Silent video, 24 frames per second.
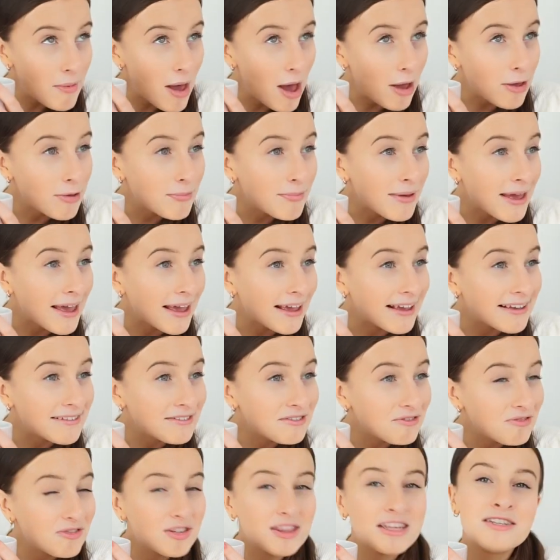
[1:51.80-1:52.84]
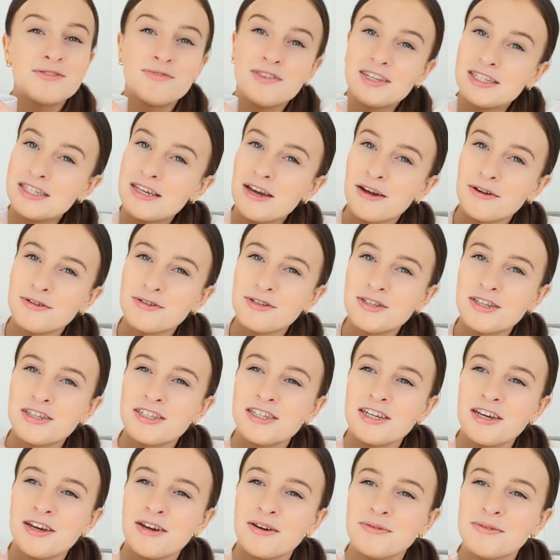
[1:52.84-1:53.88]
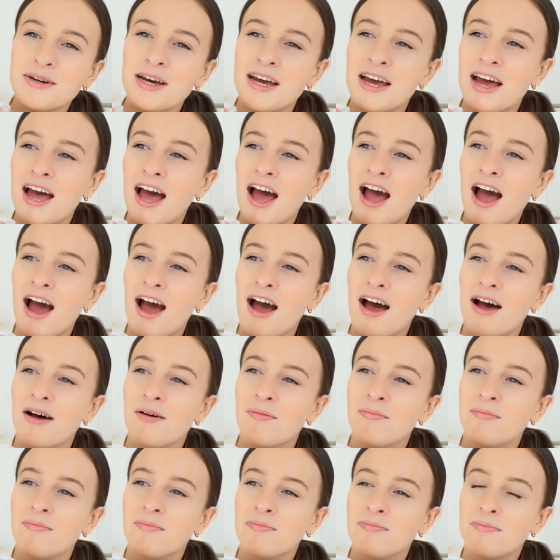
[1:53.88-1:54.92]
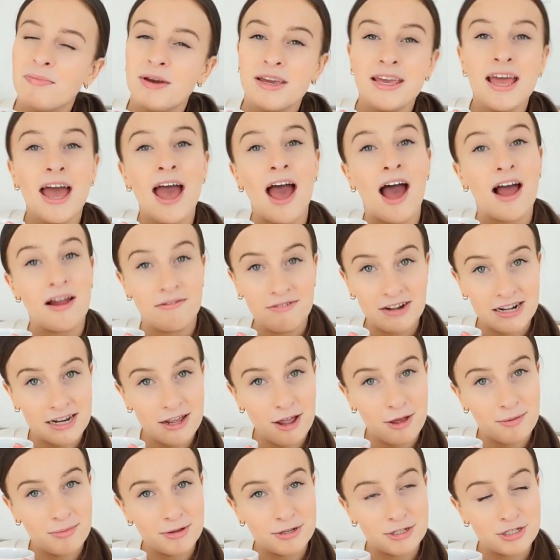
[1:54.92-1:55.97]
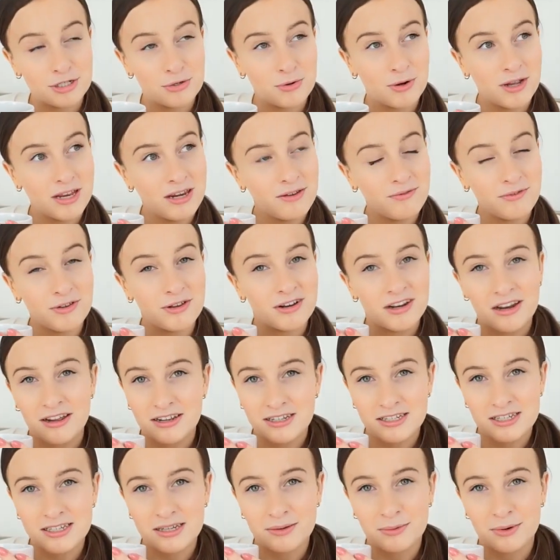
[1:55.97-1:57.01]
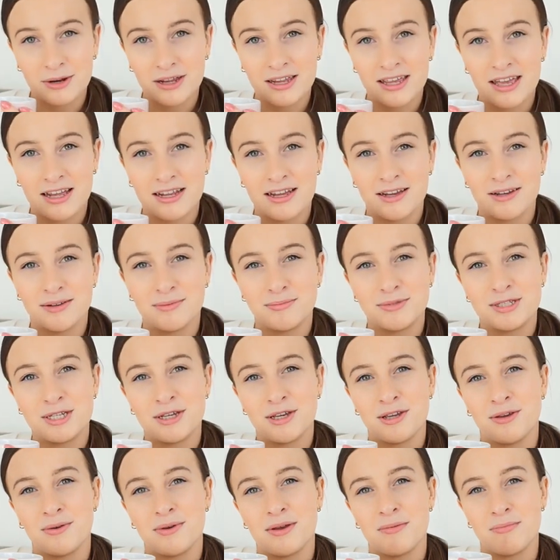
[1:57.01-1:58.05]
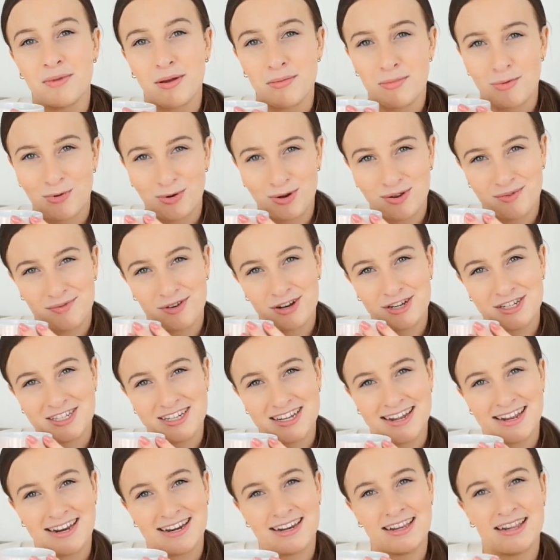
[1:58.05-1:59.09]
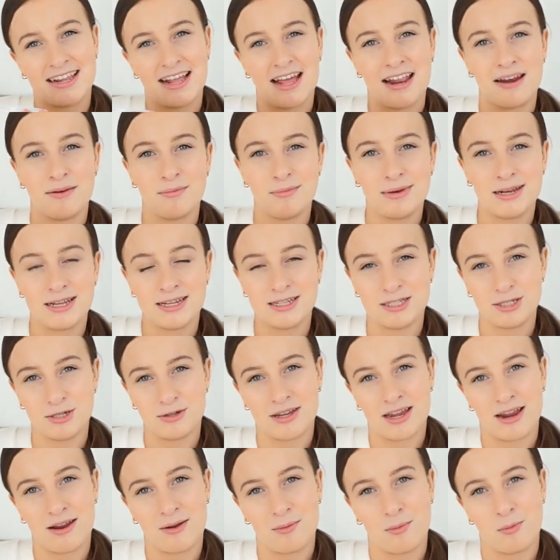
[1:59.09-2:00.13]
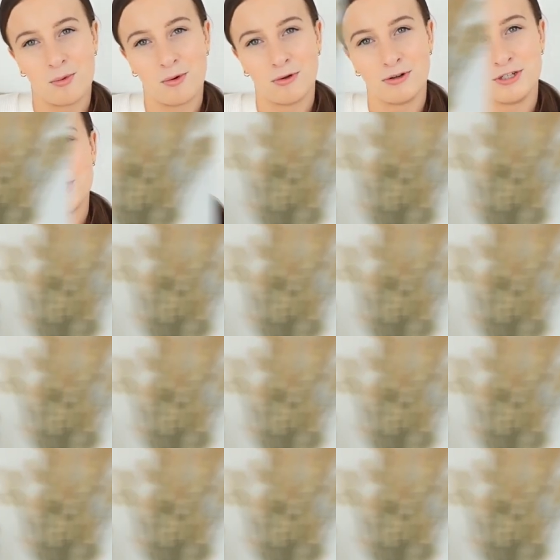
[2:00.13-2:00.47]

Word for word: I'm hoping for these videos to do. Um, but yeah, I really hope you enjoy and if you'd like to see what I get up to in my morning routine then please do carry on. So watching.